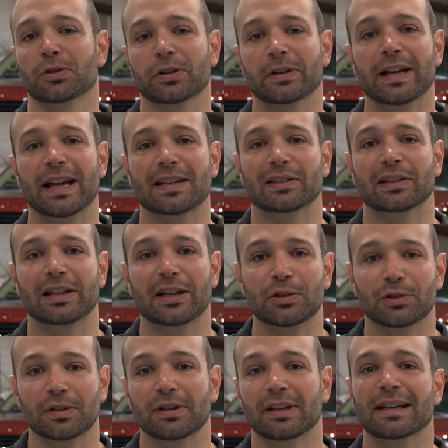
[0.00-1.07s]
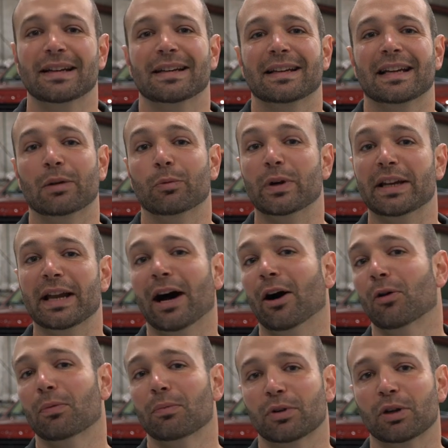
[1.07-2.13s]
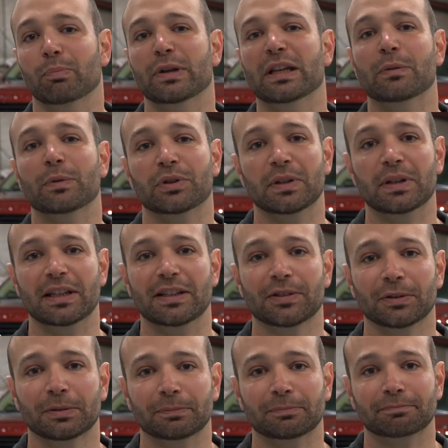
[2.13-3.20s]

to your gasoline engine. Can we now compete with the diesel?